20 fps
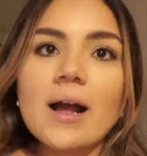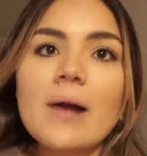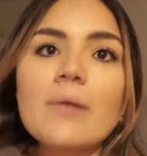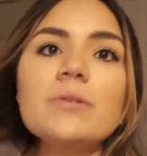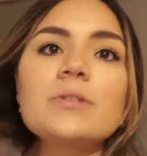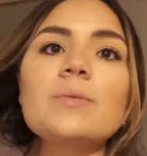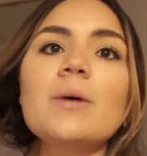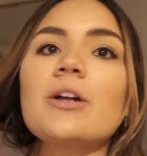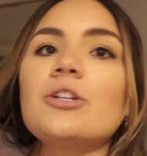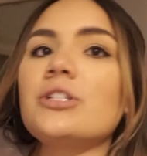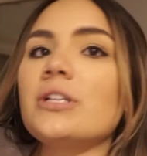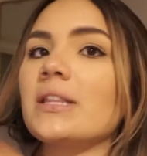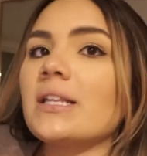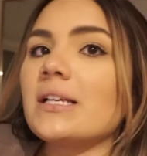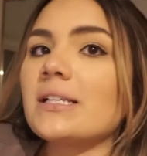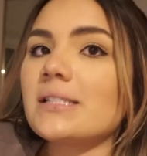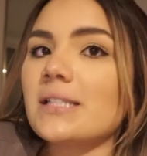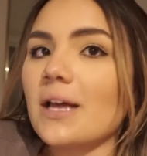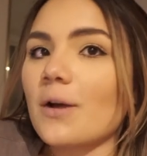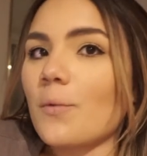I was watching
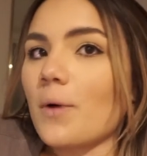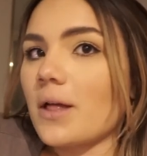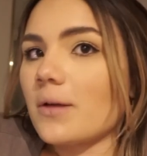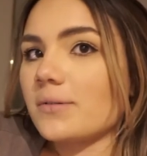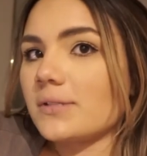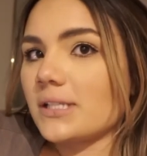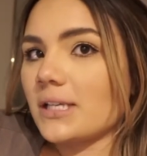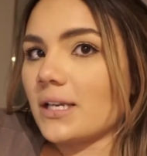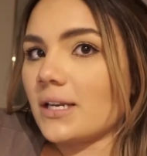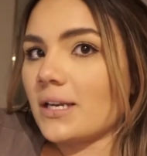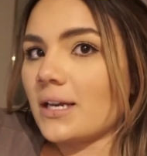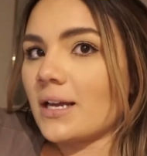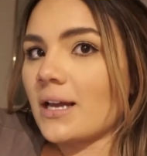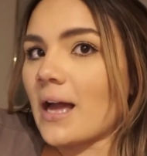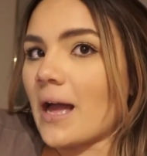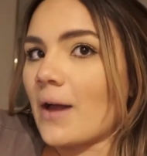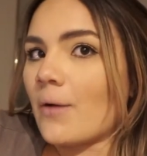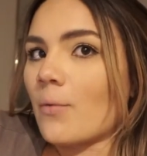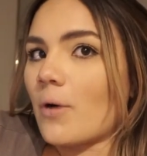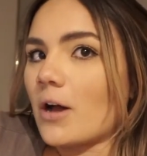this, like while I was eating,
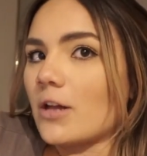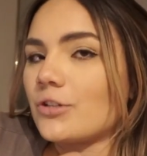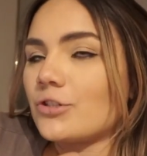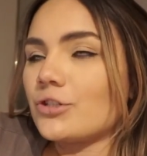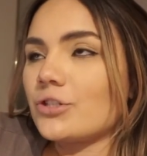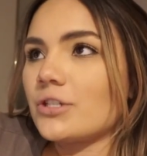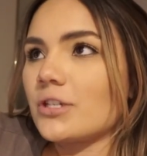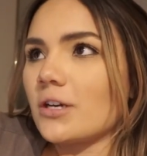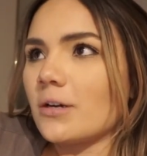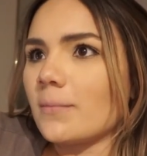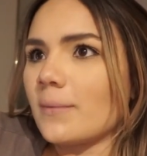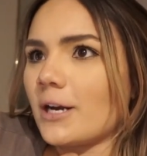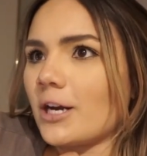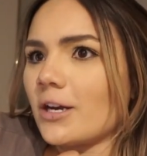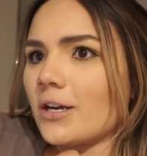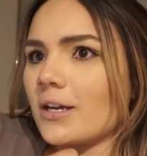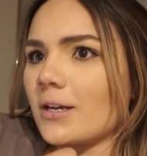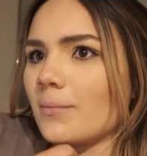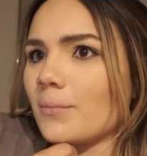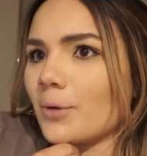I watched
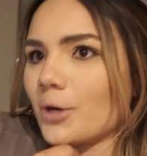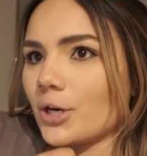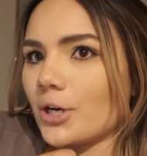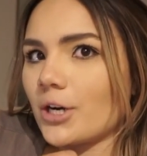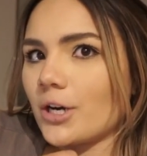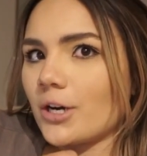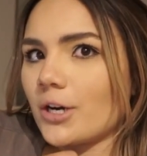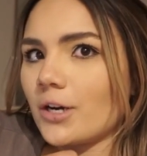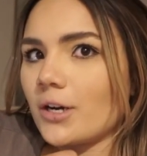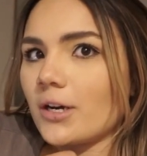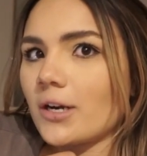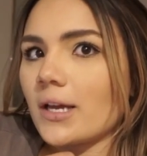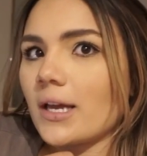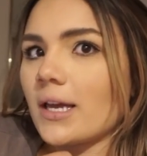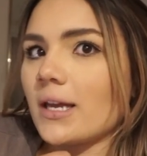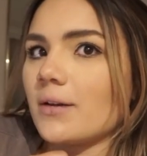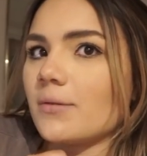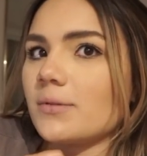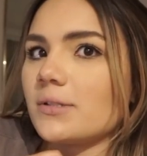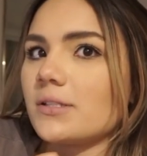American Murder,
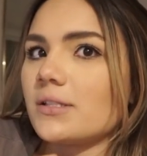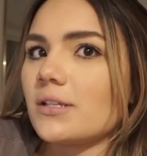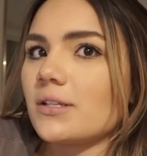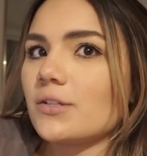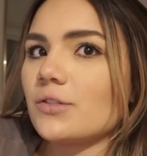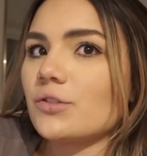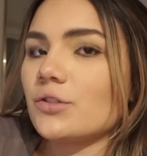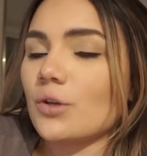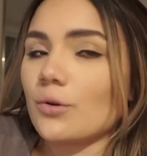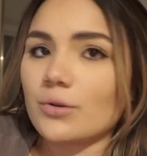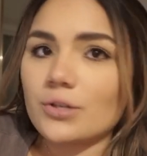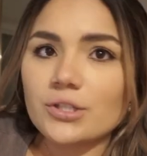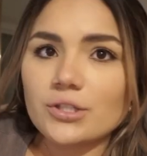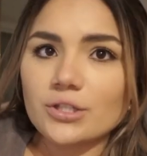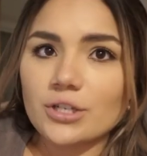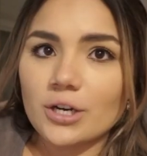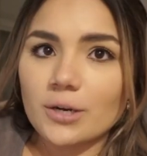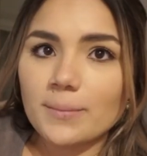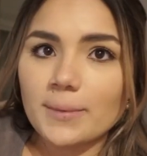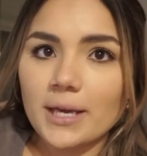and it was so
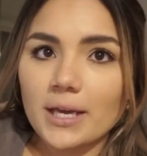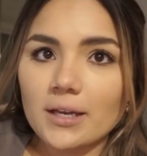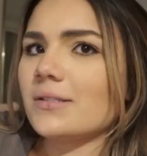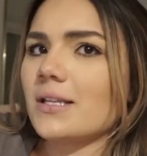disturbing.